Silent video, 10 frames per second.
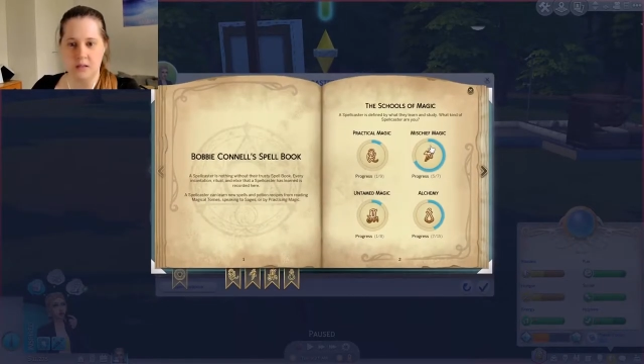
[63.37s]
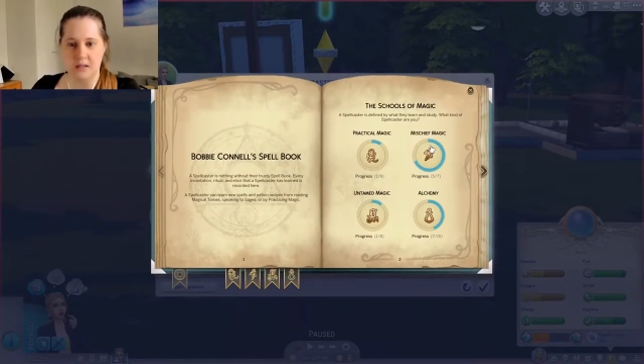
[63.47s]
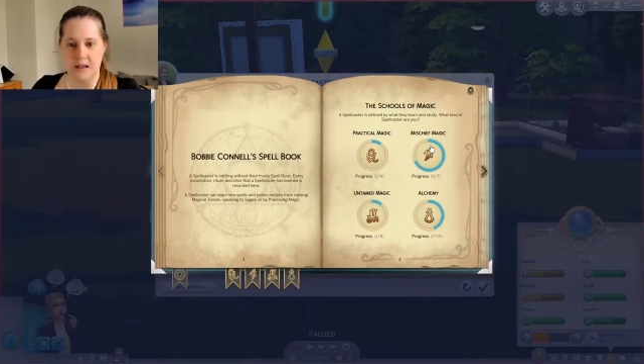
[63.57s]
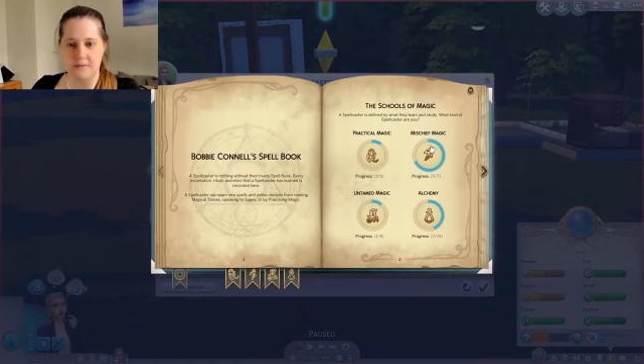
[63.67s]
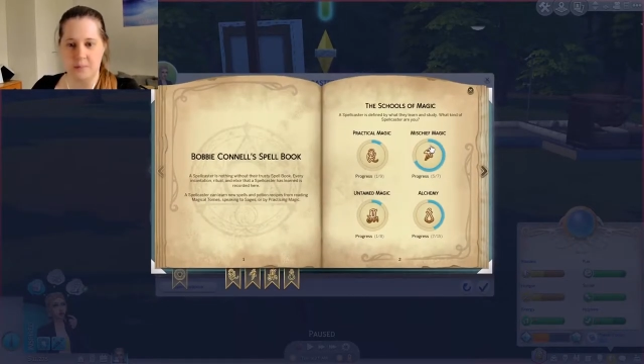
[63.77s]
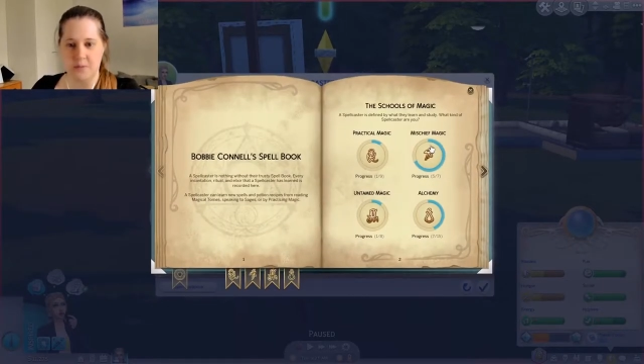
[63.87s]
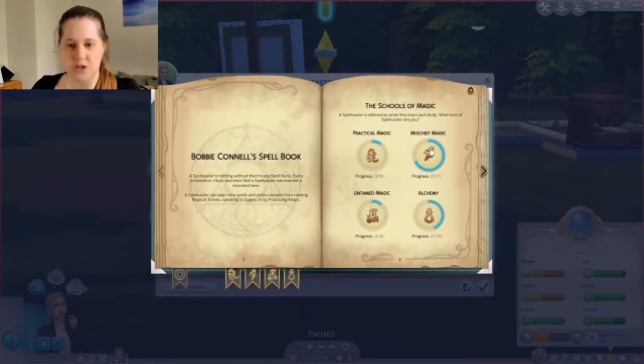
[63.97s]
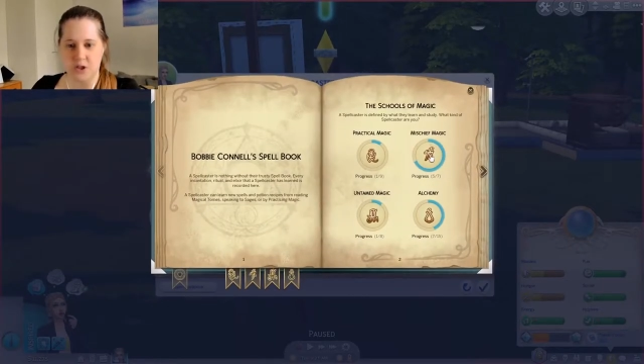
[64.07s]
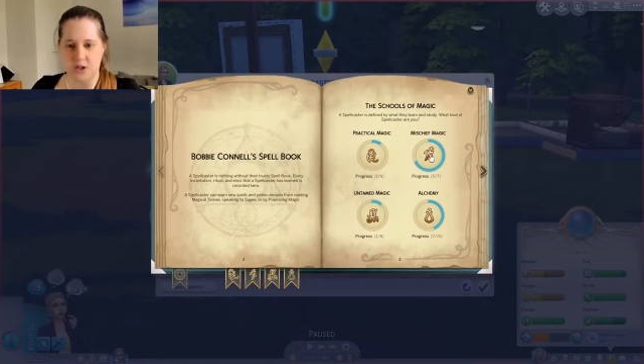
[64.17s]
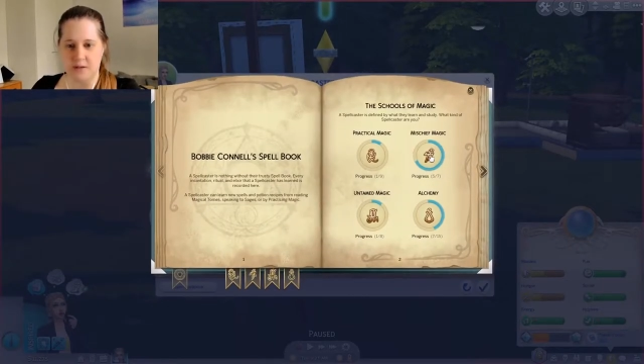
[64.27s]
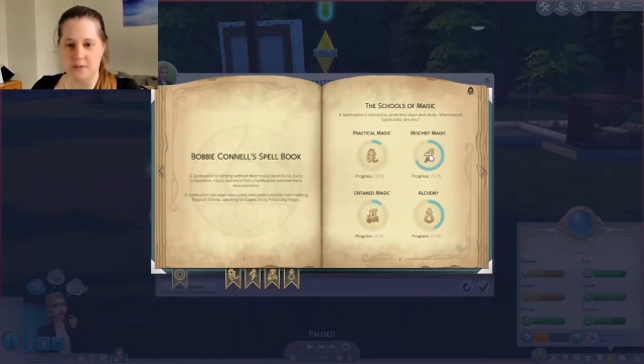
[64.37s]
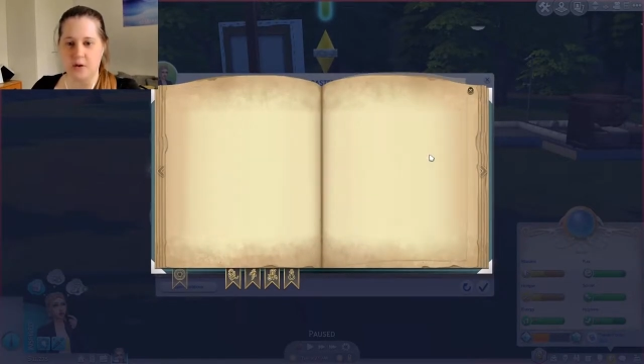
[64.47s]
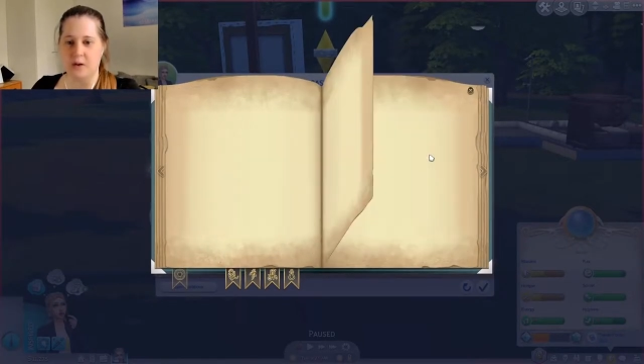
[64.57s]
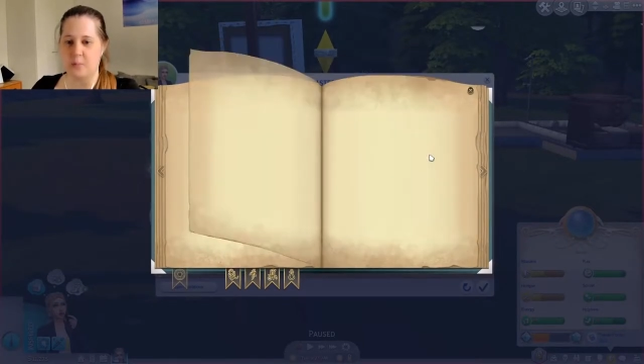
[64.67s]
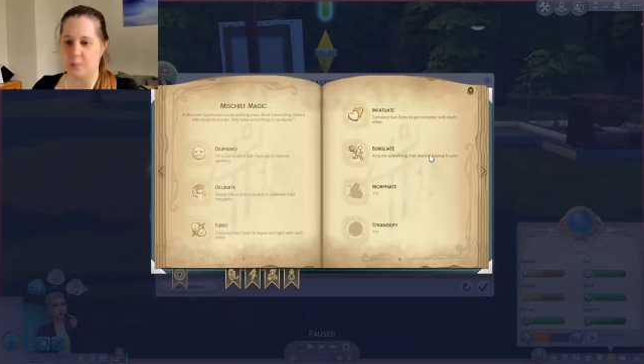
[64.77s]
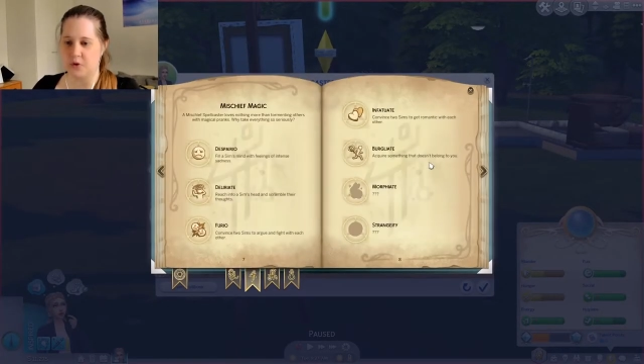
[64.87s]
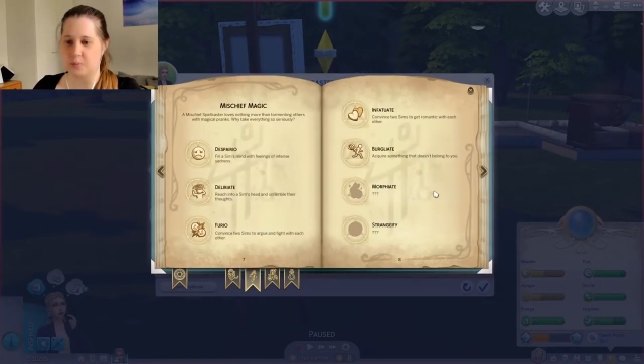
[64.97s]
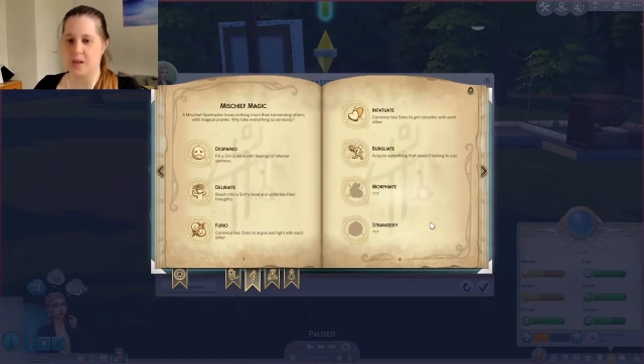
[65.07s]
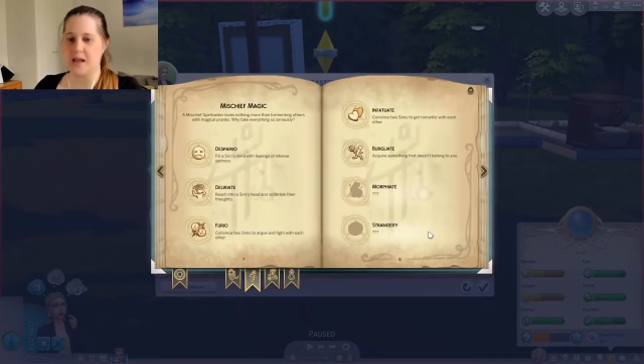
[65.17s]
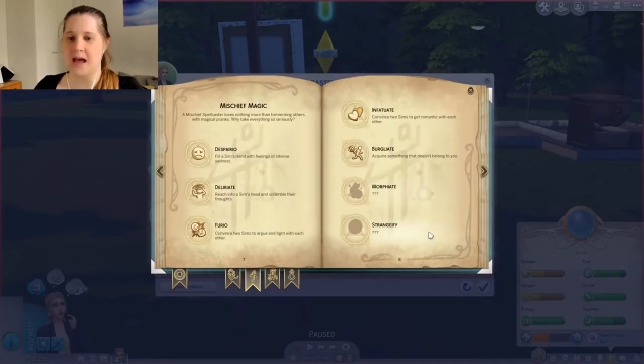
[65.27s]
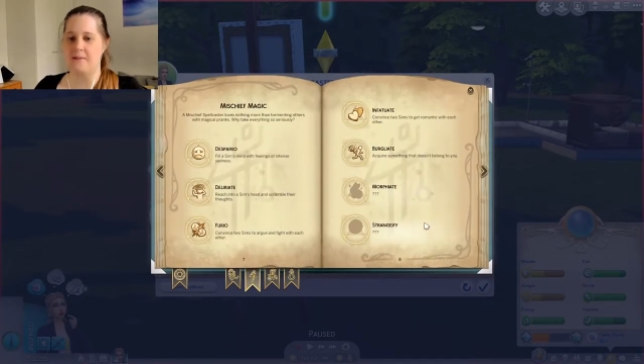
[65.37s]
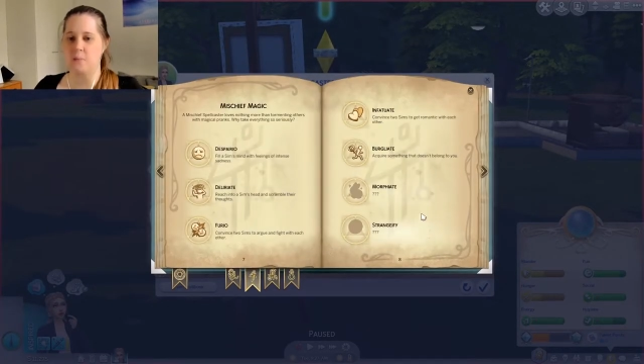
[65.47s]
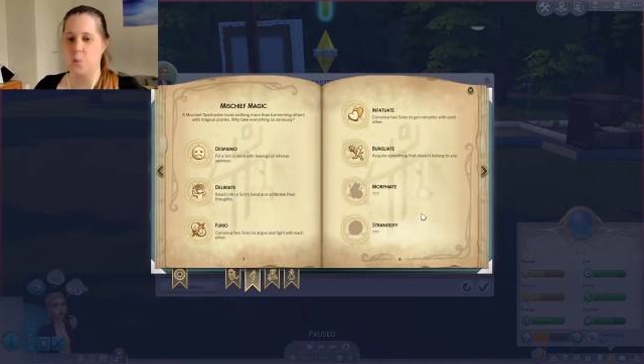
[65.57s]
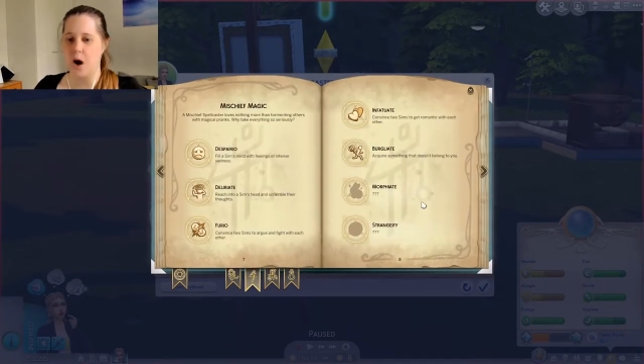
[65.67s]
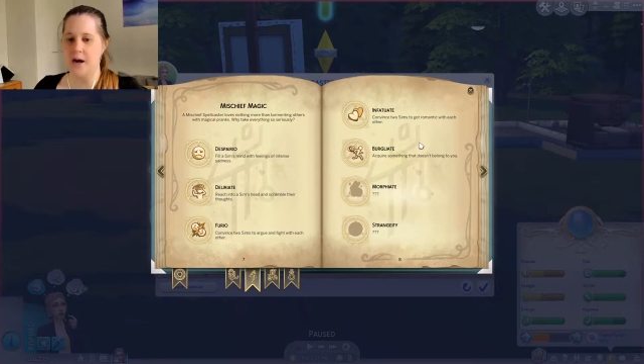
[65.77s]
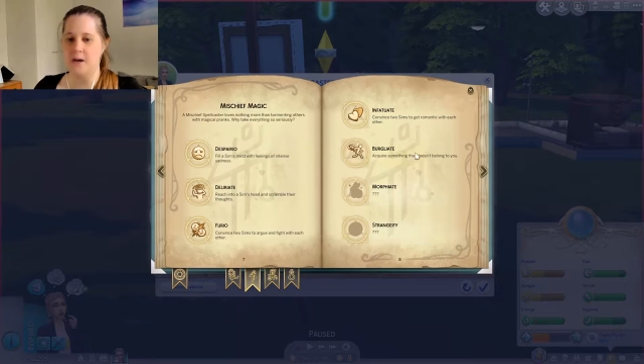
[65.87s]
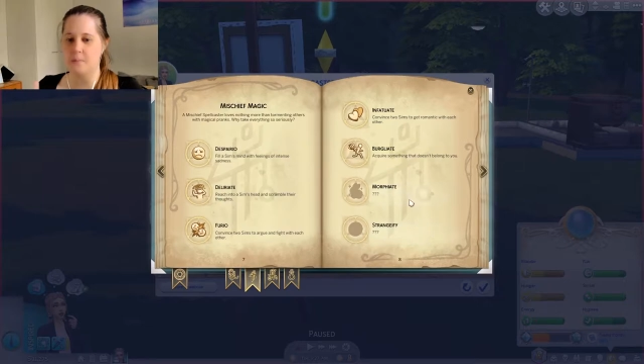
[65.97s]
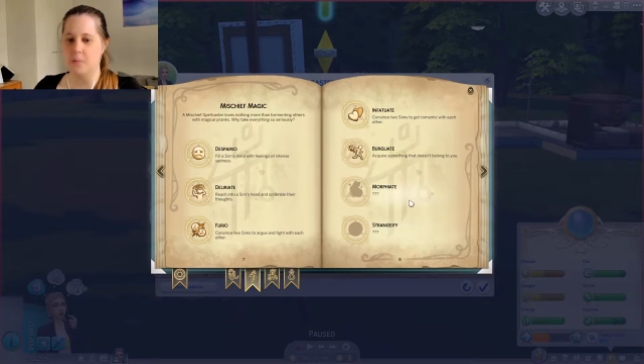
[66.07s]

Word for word: Seven mischief. Okay, so we have one